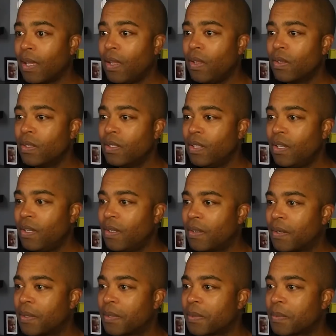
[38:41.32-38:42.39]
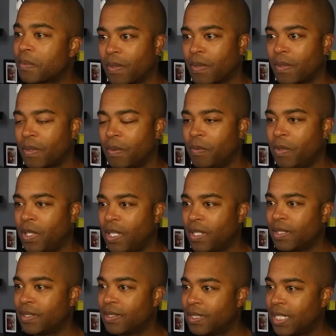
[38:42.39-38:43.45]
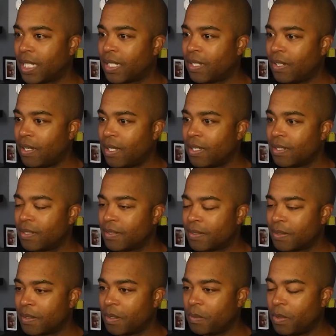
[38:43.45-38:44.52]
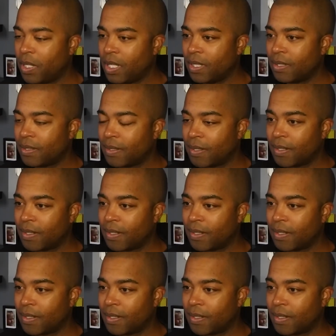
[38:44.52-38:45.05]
Oh no! Come on, get caught. Come on.